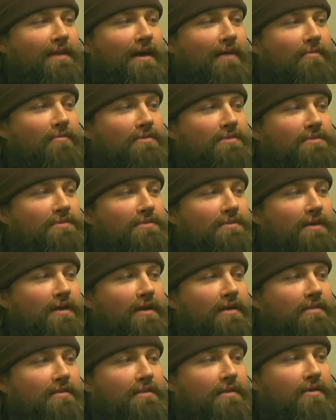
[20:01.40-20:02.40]
Was
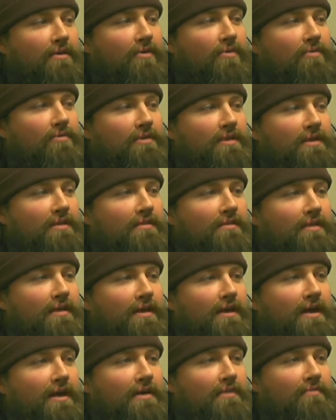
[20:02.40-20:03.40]
like the only
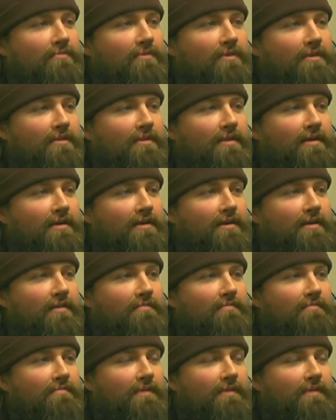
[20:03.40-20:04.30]
thing I could really think of.